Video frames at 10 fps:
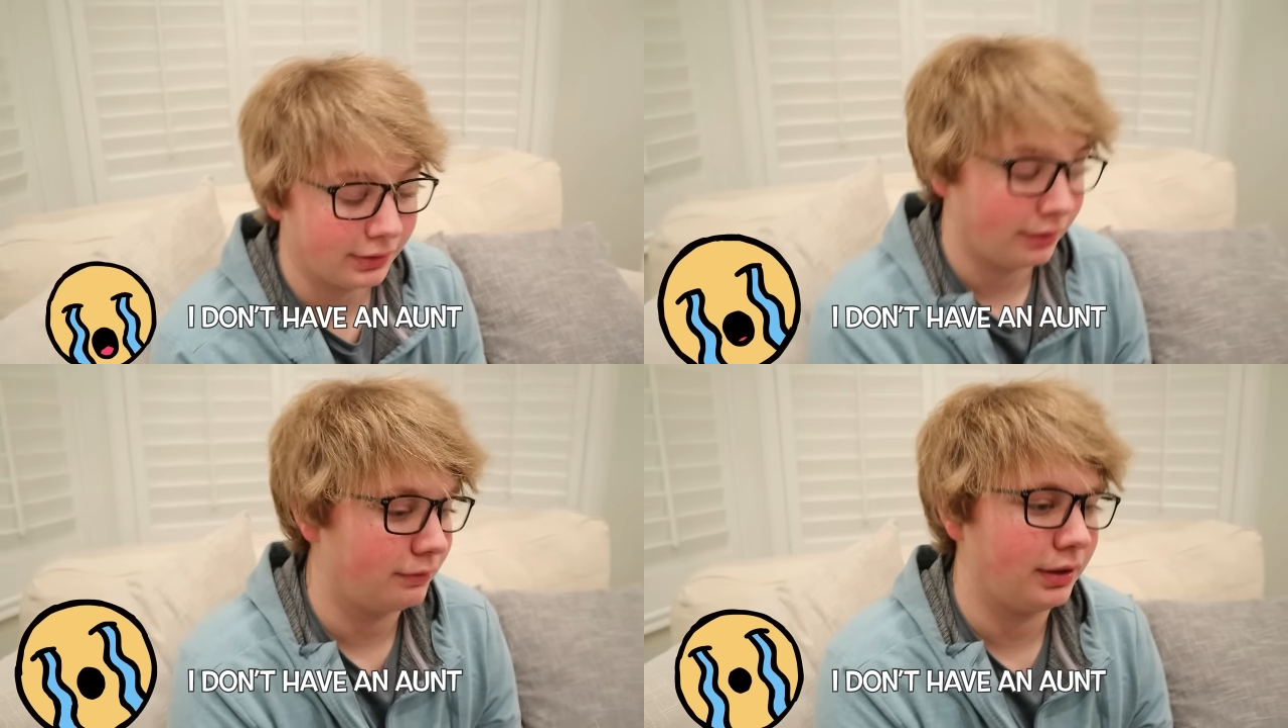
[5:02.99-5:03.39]
I
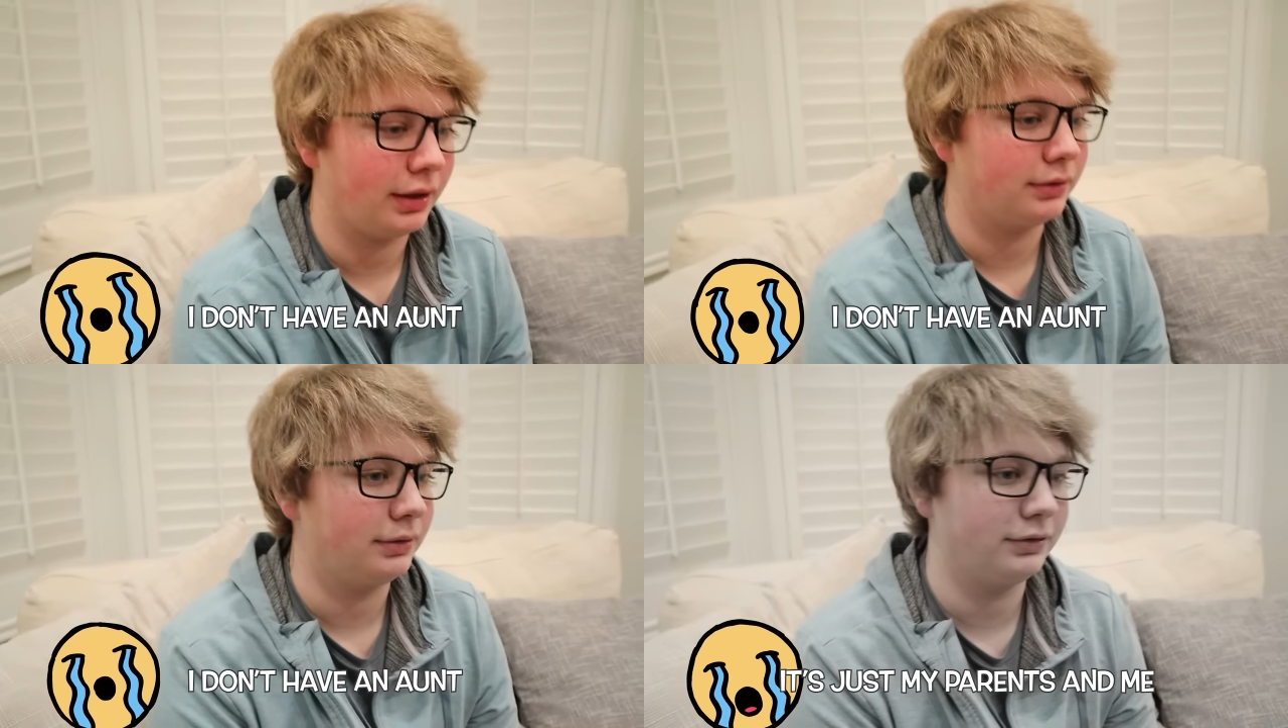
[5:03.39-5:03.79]
don't have an
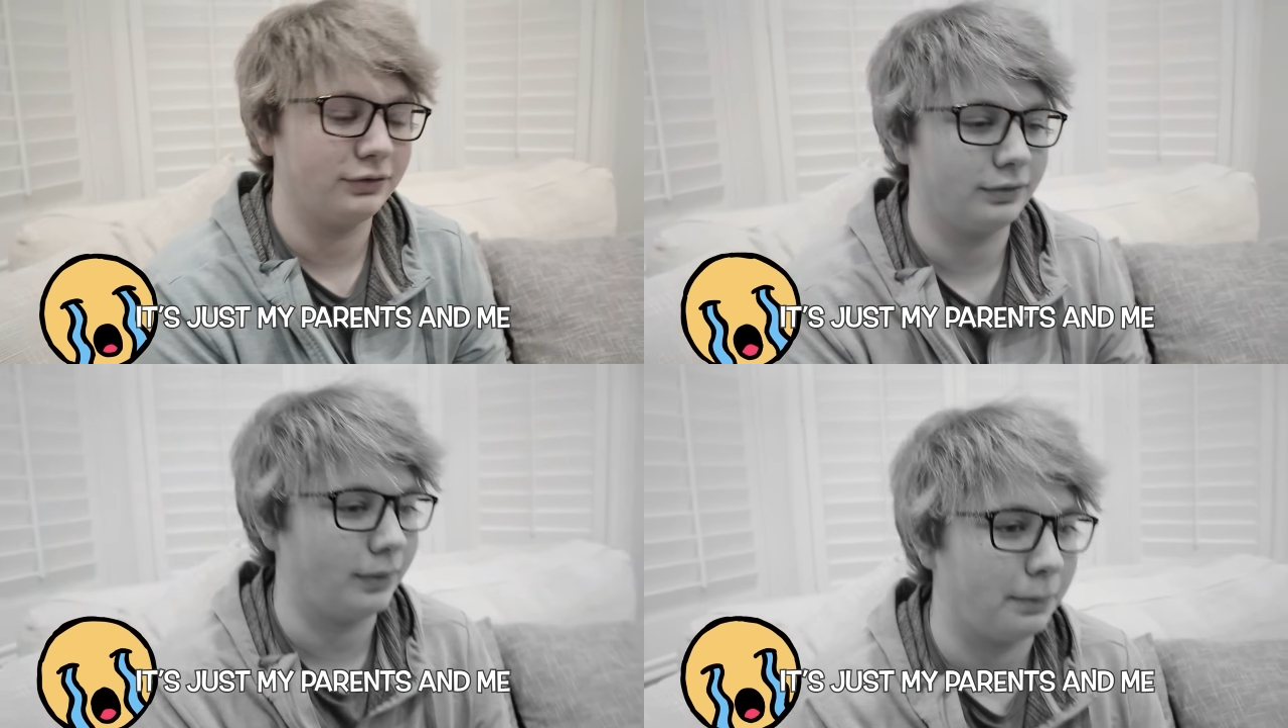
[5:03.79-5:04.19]
aunt. It's
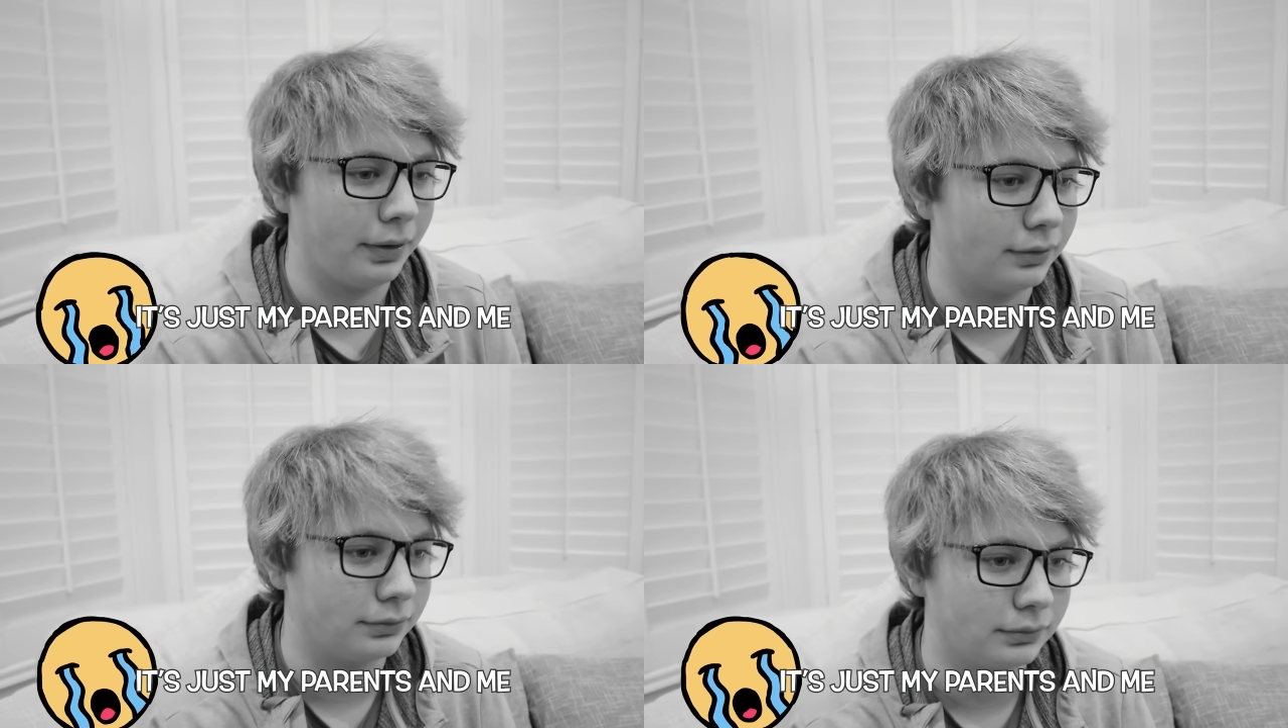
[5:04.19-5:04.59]
just my
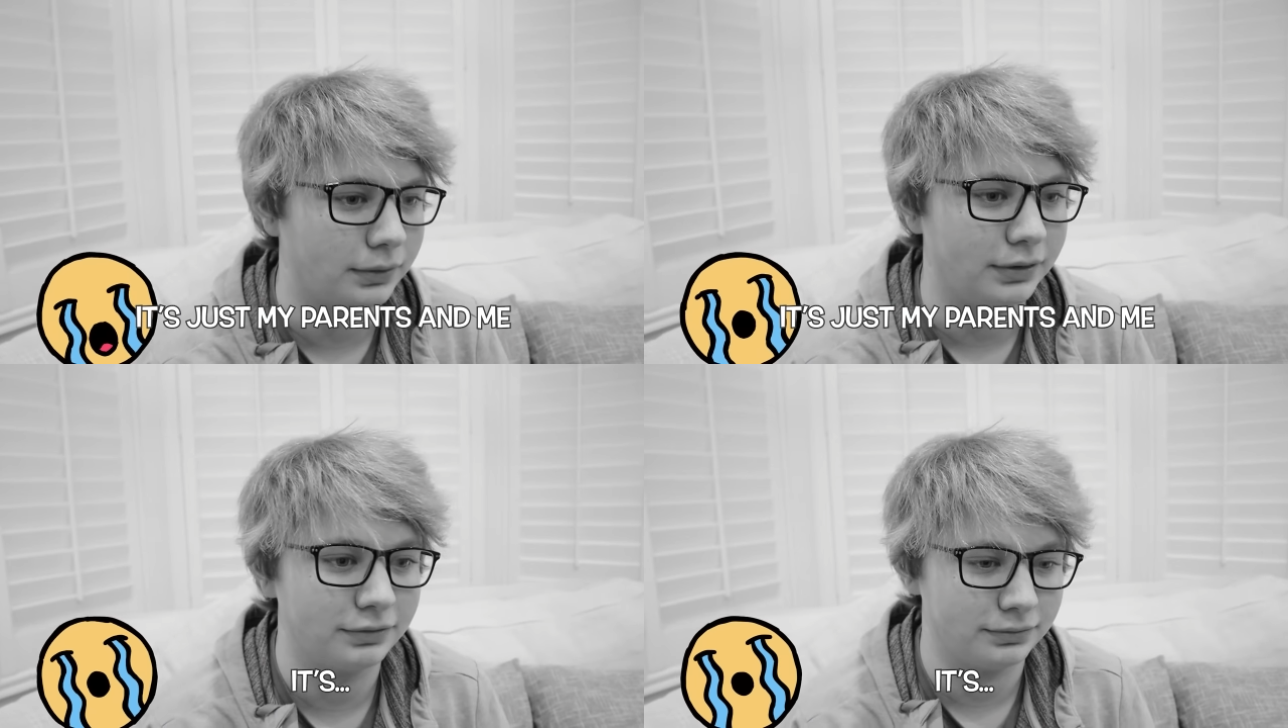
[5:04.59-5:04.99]
parents and
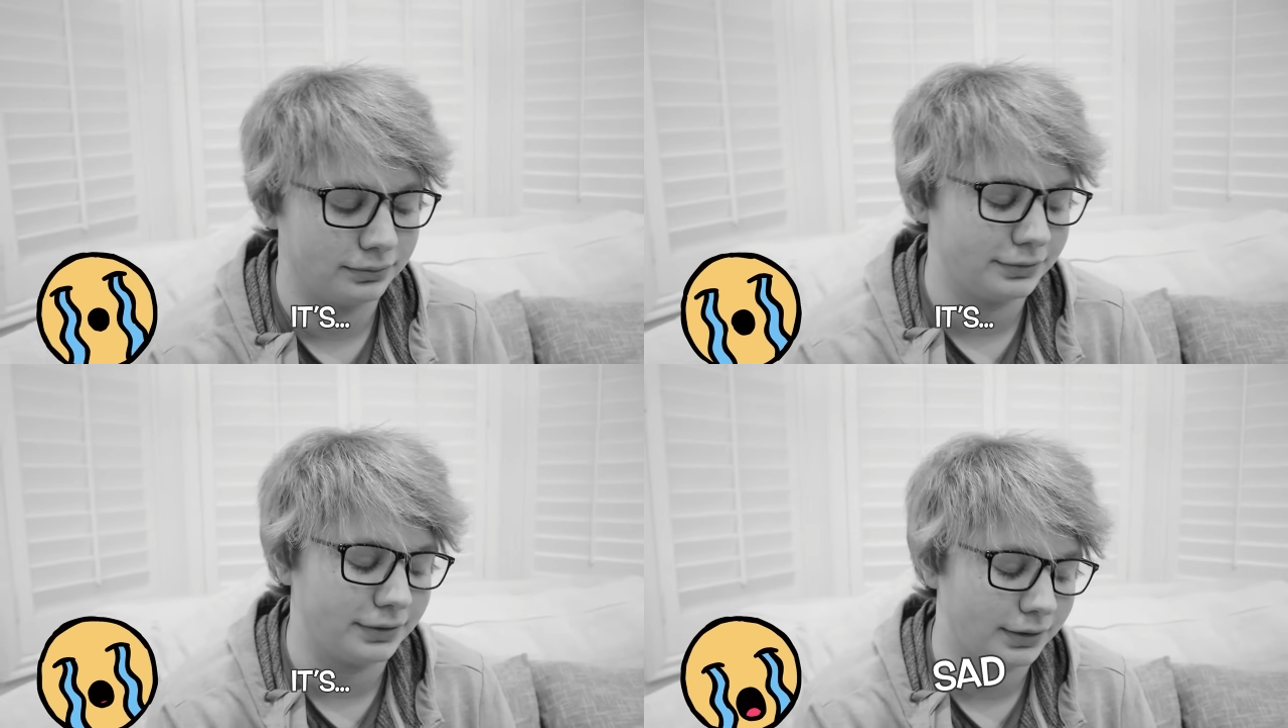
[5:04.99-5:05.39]
me. It's
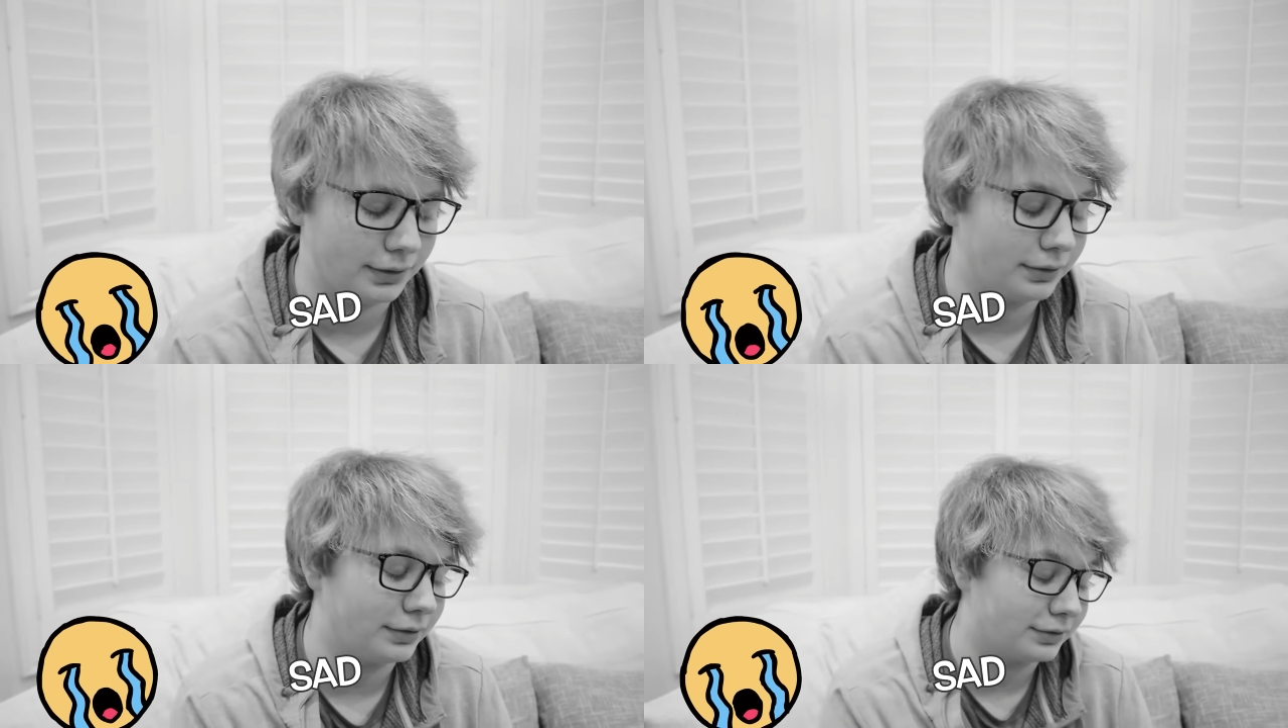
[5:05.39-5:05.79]
sad.